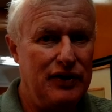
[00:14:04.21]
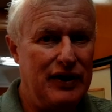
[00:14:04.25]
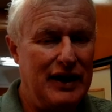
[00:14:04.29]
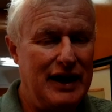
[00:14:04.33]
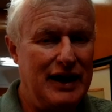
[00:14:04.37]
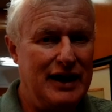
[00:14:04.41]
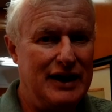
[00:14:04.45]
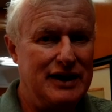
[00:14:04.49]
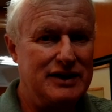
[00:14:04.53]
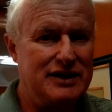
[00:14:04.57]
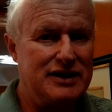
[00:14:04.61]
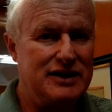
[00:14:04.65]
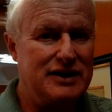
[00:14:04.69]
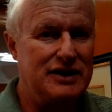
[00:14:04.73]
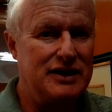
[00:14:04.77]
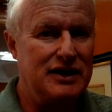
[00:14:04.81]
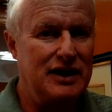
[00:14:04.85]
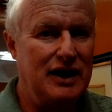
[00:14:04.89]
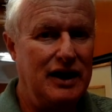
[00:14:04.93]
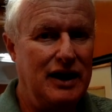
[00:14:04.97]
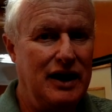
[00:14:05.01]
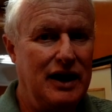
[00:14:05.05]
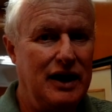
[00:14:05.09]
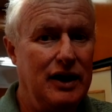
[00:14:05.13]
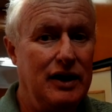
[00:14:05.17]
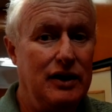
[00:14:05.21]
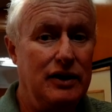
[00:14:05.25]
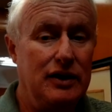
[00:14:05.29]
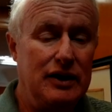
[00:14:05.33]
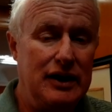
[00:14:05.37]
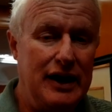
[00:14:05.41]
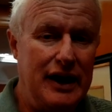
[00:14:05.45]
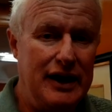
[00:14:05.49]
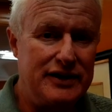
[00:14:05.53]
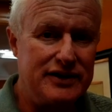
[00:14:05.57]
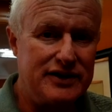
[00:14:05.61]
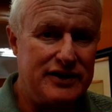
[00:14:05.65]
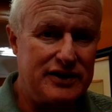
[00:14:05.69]
that uh,
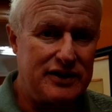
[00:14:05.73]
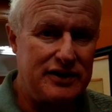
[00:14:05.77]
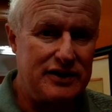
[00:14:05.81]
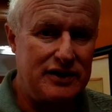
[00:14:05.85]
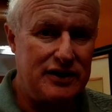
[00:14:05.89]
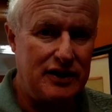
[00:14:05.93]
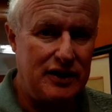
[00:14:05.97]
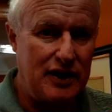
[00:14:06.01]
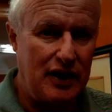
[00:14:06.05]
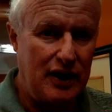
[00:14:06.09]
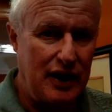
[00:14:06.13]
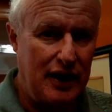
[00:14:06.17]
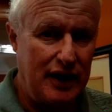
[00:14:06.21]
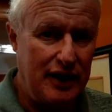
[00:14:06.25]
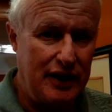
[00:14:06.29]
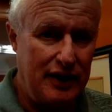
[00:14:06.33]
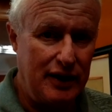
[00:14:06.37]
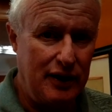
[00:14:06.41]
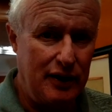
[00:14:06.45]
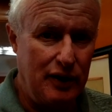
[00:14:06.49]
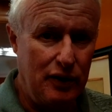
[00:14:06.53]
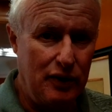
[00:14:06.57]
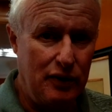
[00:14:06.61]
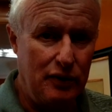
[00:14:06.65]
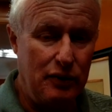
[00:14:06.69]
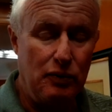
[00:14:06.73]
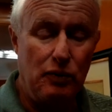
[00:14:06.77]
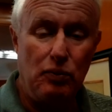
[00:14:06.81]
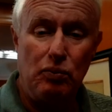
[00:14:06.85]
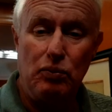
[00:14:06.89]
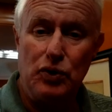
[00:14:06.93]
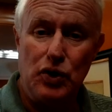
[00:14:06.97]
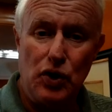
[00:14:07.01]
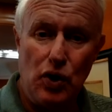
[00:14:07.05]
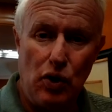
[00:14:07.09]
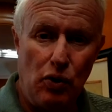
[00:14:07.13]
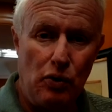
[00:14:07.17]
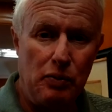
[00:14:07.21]
it's a
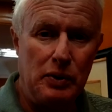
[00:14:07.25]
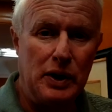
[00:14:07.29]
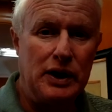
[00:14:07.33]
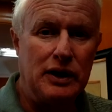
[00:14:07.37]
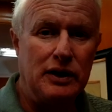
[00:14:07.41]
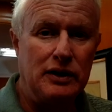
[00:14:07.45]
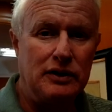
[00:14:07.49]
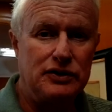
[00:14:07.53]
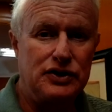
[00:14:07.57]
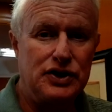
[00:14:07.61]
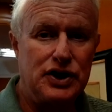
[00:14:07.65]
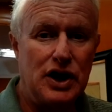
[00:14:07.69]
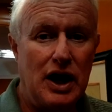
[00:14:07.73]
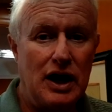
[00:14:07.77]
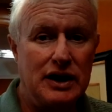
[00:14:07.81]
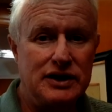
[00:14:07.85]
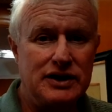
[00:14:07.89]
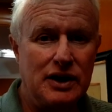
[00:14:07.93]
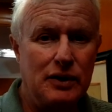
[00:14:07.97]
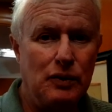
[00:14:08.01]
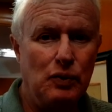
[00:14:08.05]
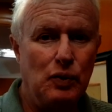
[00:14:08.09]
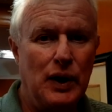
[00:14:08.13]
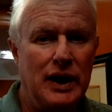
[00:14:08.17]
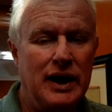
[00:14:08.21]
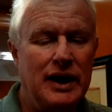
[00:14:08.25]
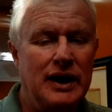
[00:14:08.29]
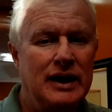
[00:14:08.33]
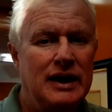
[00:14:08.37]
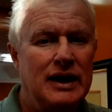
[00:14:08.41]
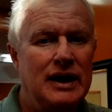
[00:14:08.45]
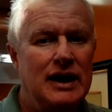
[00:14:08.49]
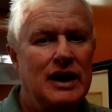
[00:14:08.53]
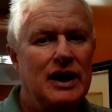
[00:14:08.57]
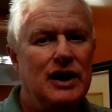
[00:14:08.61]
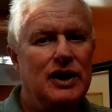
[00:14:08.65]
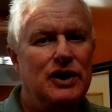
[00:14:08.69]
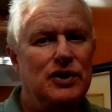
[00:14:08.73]
normal charter where
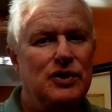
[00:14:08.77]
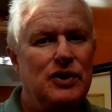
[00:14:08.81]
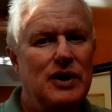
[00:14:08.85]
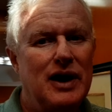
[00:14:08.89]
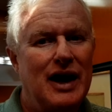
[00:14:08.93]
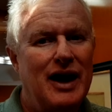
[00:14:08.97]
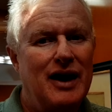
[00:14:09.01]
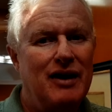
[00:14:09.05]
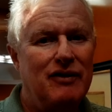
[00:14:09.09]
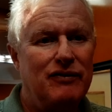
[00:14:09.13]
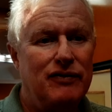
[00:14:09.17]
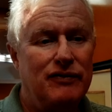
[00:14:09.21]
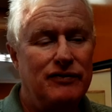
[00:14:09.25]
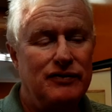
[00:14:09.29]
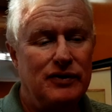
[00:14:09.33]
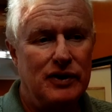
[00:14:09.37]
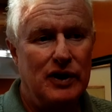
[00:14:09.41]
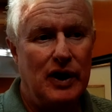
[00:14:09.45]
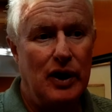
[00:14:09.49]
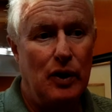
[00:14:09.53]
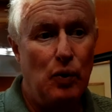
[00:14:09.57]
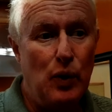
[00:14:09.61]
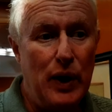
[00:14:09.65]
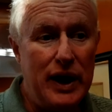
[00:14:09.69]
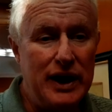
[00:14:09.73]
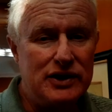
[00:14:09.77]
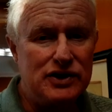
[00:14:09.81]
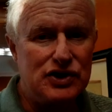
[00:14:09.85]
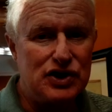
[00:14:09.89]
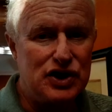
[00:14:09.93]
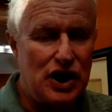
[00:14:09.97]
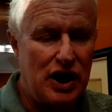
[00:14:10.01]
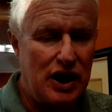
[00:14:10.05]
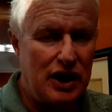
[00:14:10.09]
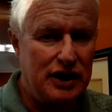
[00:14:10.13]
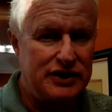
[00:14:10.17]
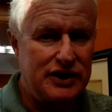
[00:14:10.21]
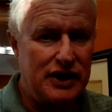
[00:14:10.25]
you have a week's
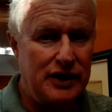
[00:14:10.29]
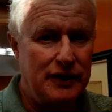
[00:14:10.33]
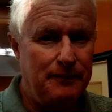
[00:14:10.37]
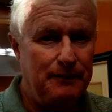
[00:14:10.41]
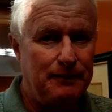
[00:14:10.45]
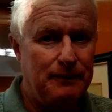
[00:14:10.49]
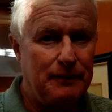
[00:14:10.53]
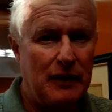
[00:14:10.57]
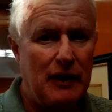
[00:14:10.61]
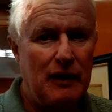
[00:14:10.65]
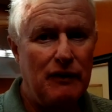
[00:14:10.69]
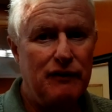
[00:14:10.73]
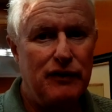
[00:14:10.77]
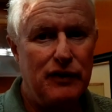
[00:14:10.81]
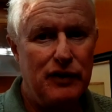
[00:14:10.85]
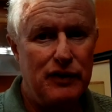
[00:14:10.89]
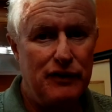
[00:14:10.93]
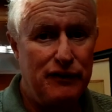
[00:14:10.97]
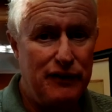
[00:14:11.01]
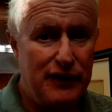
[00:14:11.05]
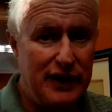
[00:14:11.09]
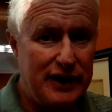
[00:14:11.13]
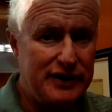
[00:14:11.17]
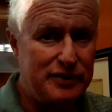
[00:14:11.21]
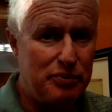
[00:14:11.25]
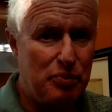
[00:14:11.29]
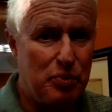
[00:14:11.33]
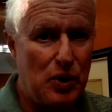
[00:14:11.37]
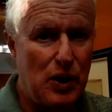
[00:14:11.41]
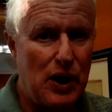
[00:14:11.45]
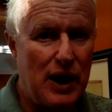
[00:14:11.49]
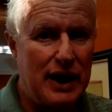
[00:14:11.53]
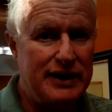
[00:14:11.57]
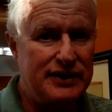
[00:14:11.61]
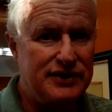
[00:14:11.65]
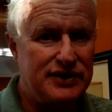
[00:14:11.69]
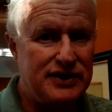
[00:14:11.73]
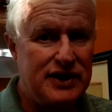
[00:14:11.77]
charter for a fixed
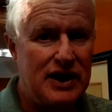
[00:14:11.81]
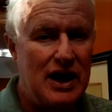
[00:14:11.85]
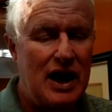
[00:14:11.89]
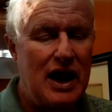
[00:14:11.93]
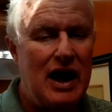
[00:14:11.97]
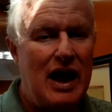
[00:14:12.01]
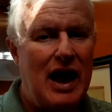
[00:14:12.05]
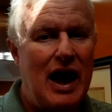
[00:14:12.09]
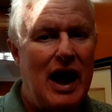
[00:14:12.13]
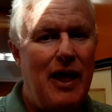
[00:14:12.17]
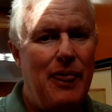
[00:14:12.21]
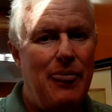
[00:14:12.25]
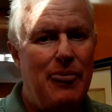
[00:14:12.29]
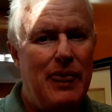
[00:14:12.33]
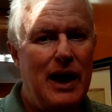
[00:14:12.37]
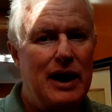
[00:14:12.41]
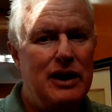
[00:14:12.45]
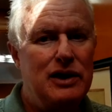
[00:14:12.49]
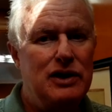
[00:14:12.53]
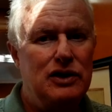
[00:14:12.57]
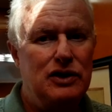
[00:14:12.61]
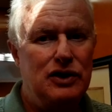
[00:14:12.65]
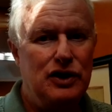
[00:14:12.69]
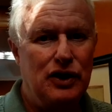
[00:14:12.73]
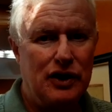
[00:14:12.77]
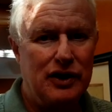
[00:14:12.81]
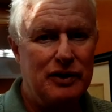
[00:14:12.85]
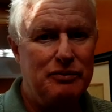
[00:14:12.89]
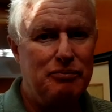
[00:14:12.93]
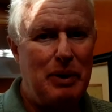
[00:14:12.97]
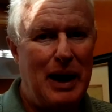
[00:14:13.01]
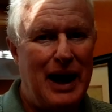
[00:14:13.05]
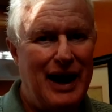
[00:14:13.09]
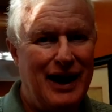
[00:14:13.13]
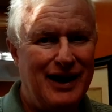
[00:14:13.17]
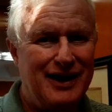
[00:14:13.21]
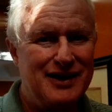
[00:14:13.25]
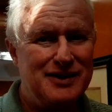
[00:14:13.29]
price, and then you can
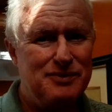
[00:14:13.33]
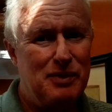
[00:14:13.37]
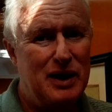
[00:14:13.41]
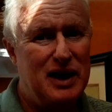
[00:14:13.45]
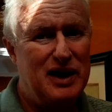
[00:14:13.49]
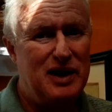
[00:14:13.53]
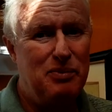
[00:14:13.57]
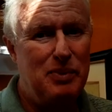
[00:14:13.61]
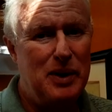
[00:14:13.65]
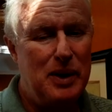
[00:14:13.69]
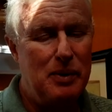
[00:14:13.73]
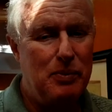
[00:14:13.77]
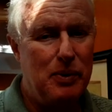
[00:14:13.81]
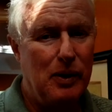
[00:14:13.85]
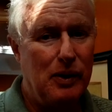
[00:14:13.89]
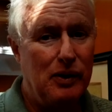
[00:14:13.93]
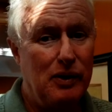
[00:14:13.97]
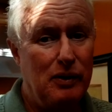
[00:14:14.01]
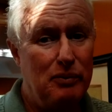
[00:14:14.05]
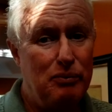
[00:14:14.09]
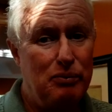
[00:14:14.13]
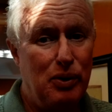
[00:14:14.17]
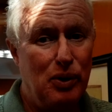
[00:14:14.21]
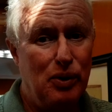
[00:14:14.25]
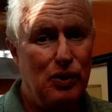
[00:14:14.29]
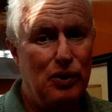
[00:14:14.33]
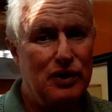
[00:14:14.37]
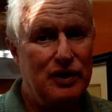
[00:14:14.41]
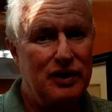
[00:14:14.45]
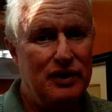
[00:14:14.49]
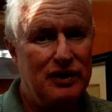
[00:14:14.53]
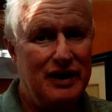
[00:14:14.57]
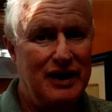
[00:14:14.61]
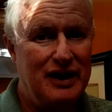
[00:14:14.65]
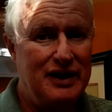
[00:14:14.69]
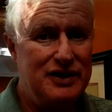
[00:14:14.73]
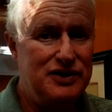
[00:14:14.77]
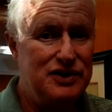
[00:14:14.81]
pack as many people on board
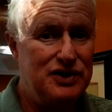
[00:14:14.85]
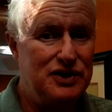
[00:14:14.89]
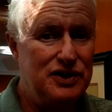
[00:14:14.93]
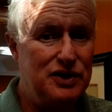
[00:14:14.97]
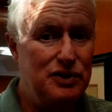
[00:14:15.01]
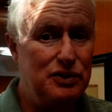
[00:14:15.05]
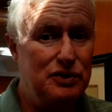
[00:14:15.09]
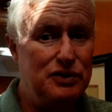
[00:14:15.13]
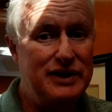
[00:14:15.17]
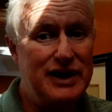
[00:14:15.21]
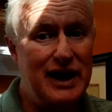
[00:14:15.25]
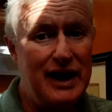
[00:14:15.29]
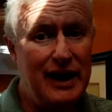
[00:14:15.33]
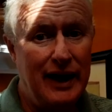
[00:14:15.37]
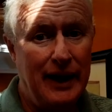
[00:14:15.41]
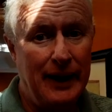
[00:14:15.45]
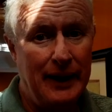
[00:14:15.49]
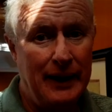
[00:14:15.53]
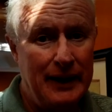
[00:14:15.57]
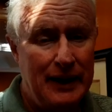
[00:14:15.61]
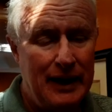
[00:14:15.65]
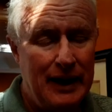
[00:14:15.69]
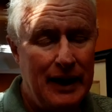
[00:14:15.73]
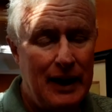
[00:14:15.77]
as you dare.